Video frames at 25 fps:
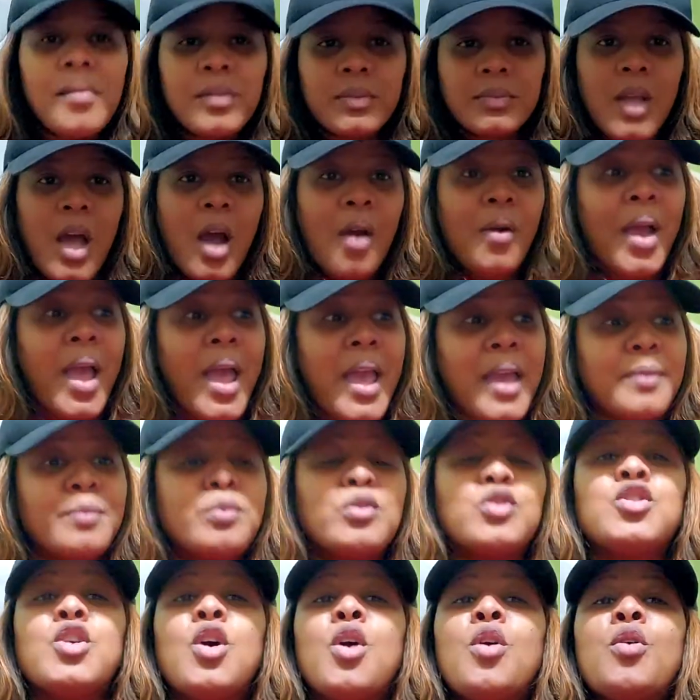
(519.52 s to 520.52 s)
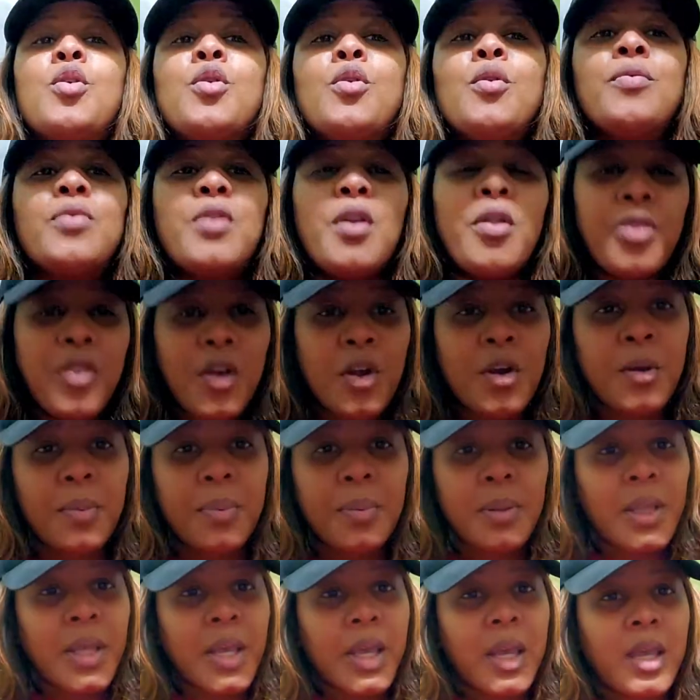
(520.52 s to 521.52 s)
Okay, so the
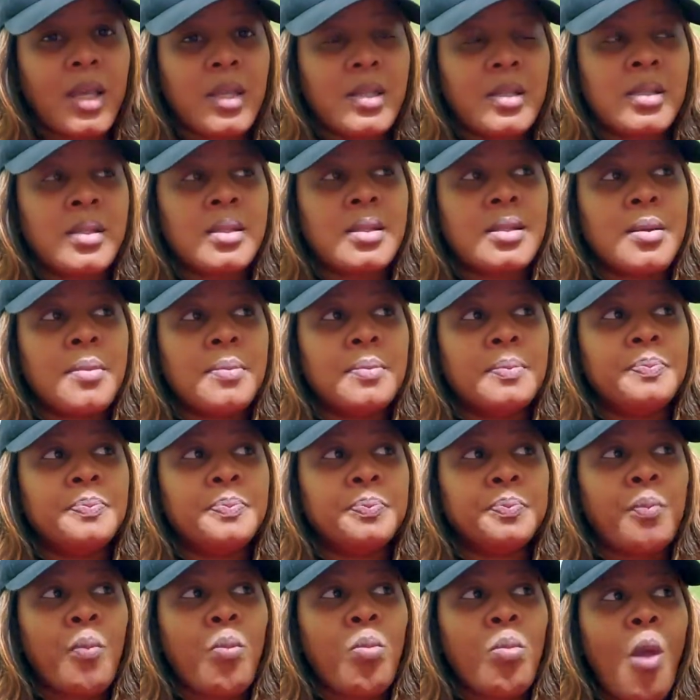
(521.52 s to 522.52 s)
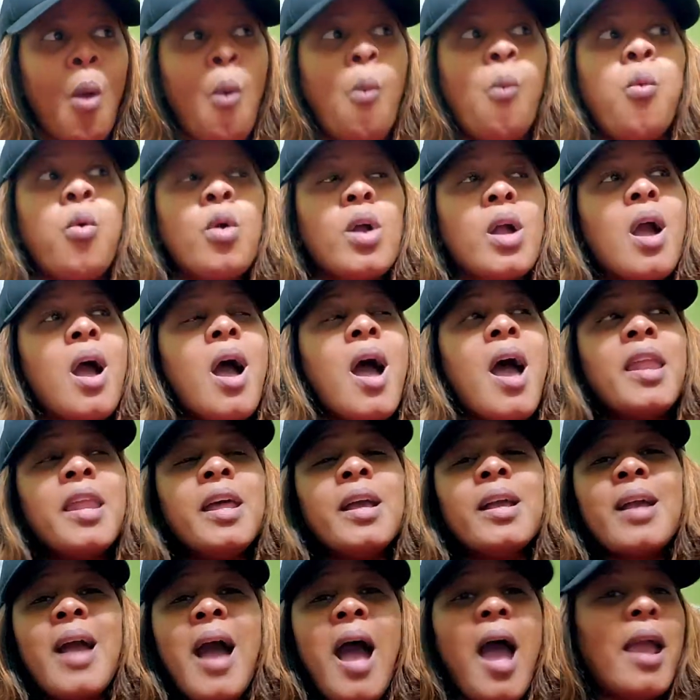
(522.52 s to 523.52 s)
third place kind
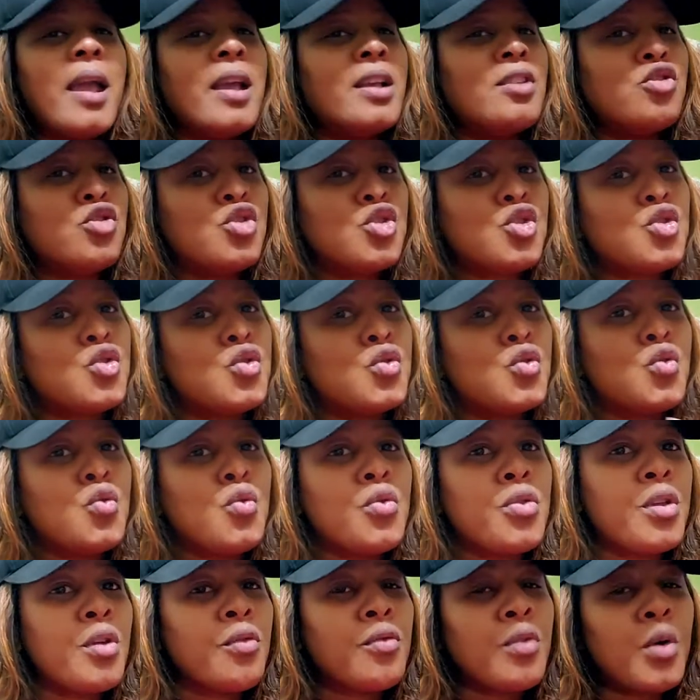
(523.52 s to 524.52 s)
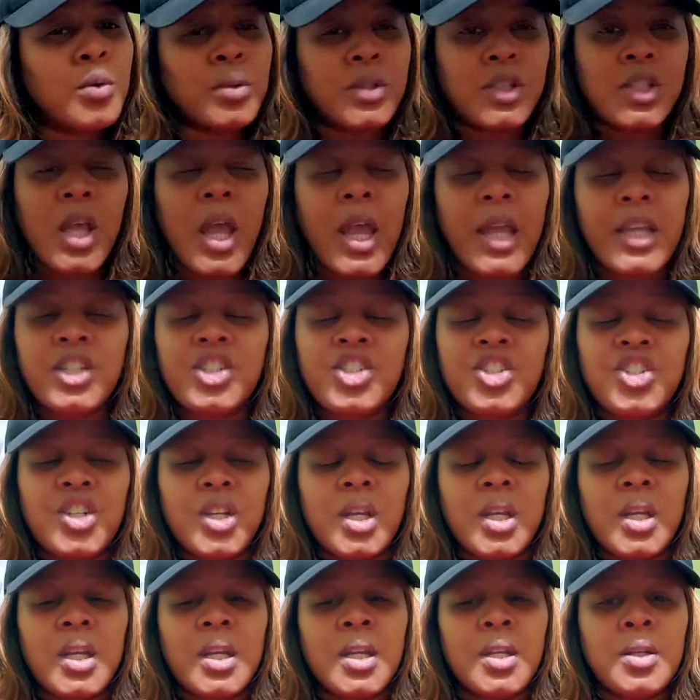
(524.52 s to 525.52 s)
of got into the
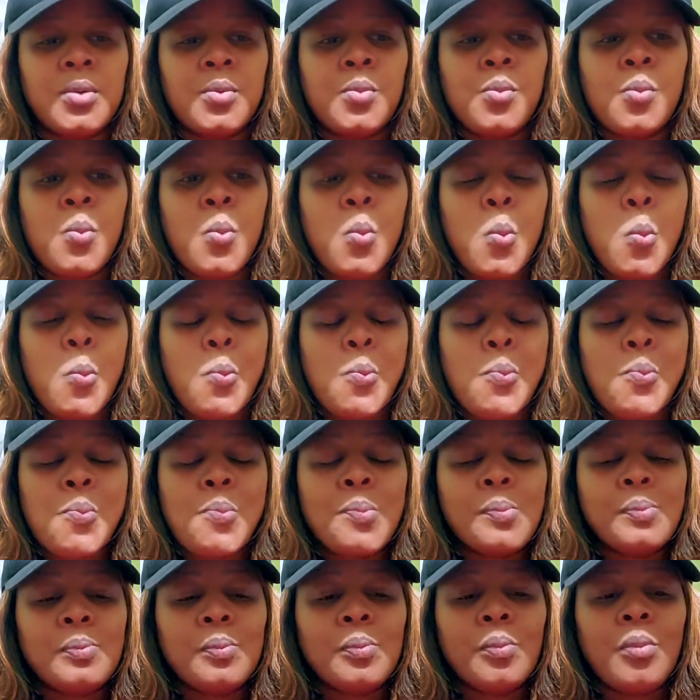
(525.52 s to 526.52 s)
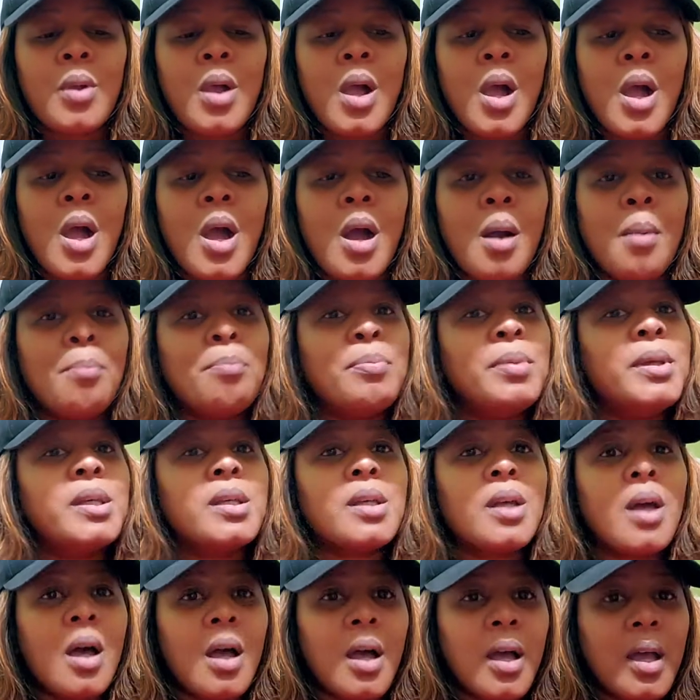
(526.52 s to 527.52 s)
rotation
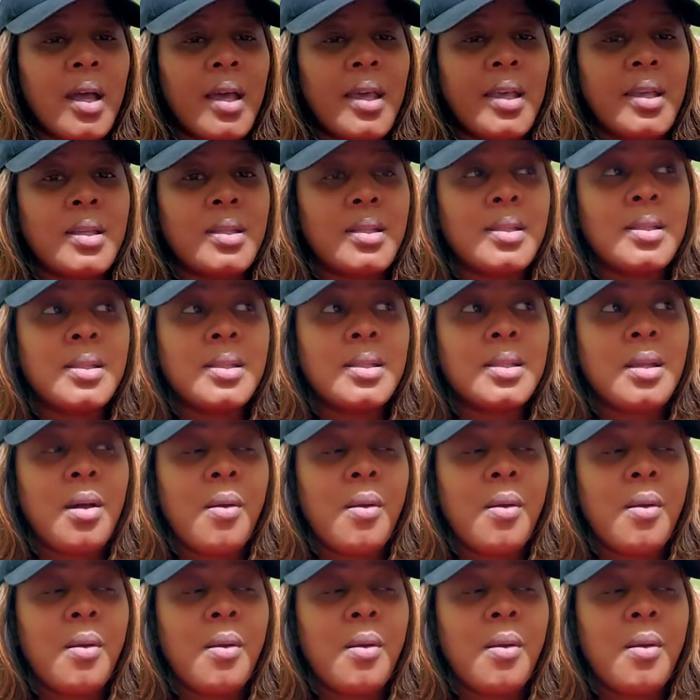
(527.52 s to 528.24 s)
because